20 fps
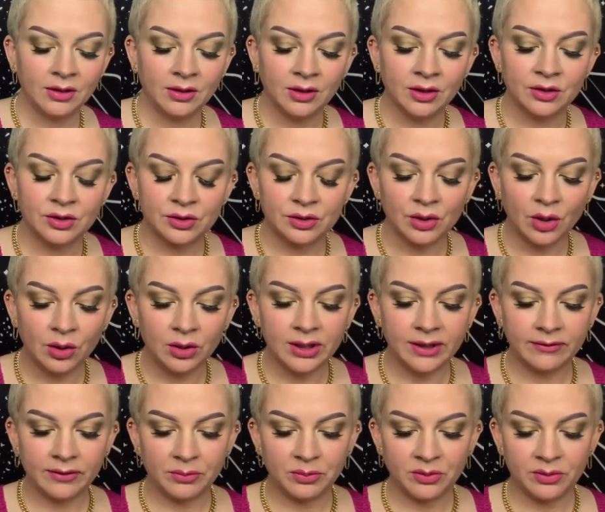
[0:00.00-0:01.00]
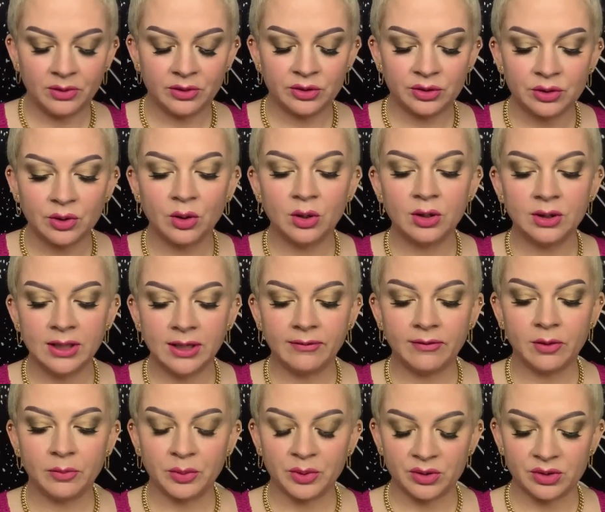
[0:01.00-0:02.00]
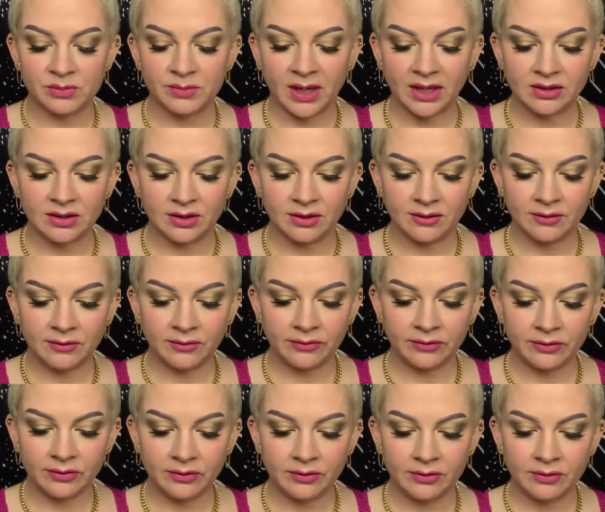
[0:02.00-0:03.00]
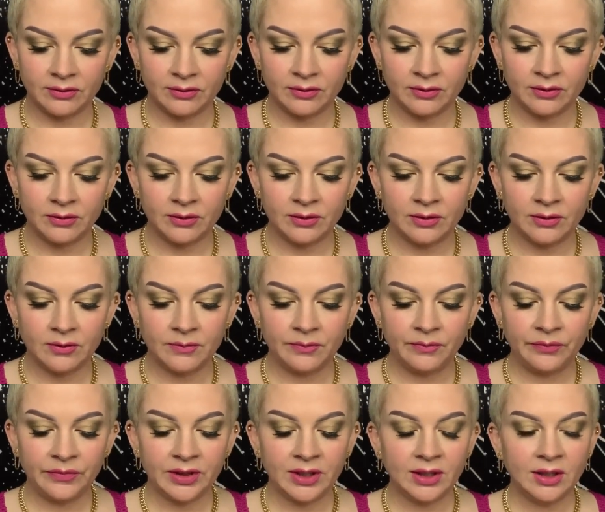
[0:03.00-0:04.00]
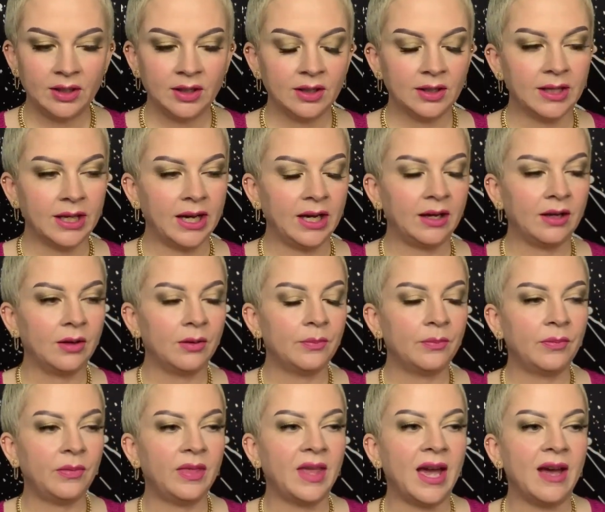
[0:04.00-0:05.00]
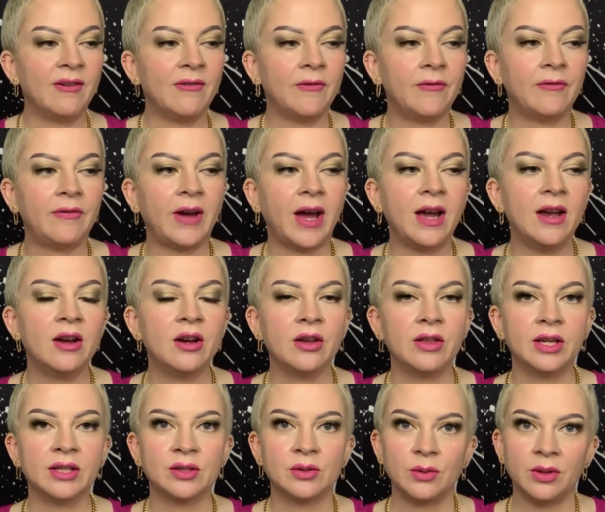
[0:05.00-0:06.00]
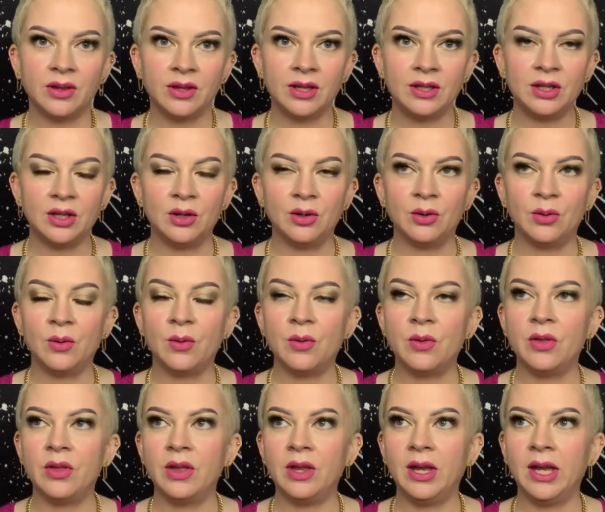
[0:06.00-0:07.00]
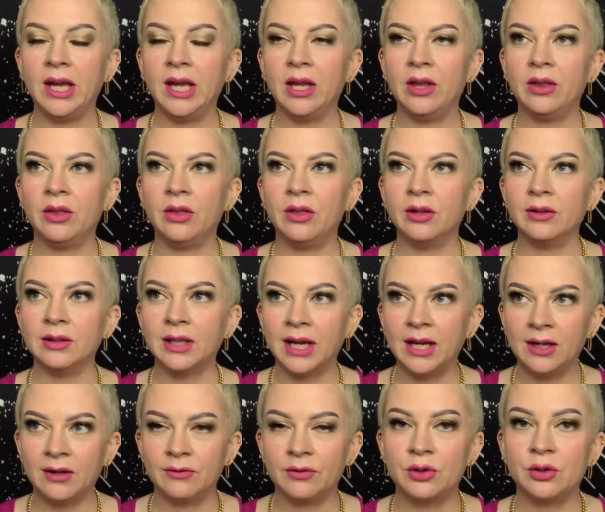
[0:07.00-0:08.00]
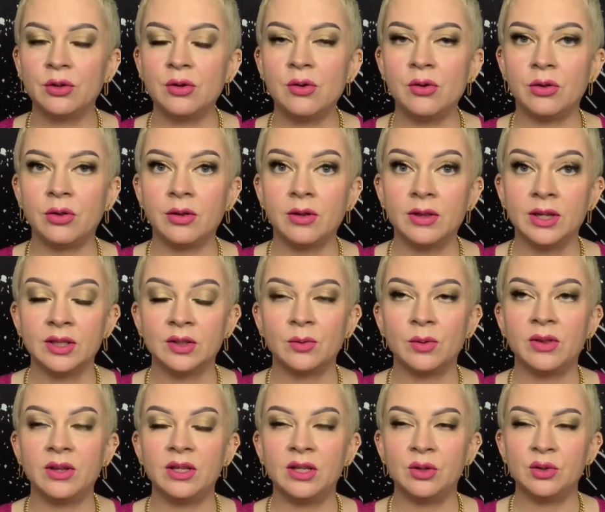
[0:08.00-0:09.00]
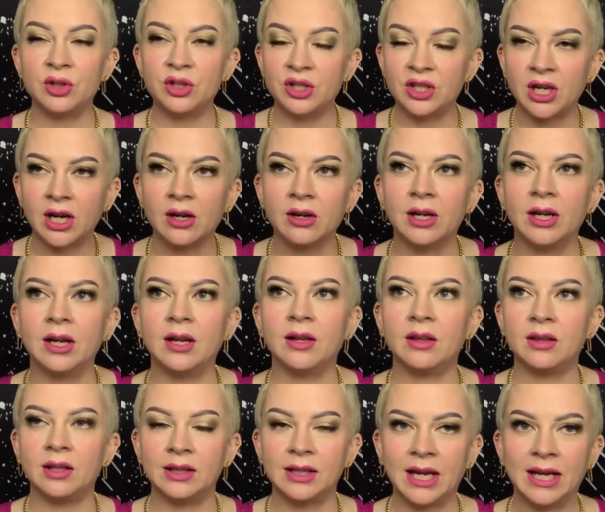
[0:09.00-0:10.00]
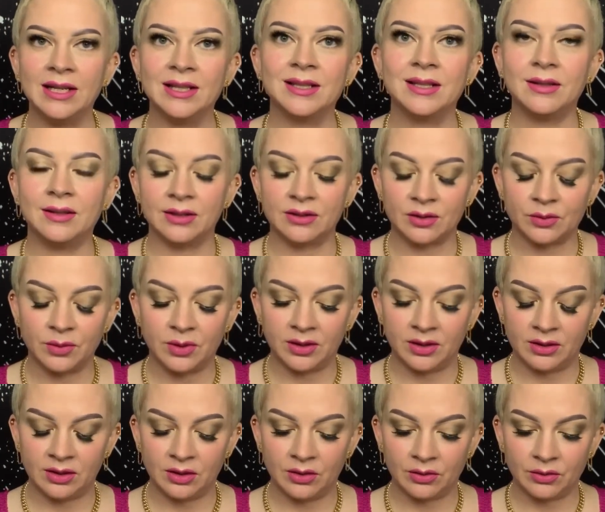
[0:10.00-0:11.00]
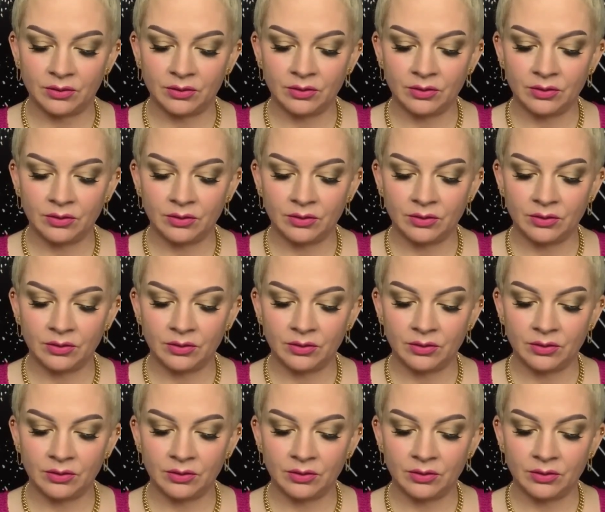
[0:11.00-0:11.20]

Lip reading: Soul level perspective. Like that fire that's within you, the light of truth that's within you, sharing the light that's within you.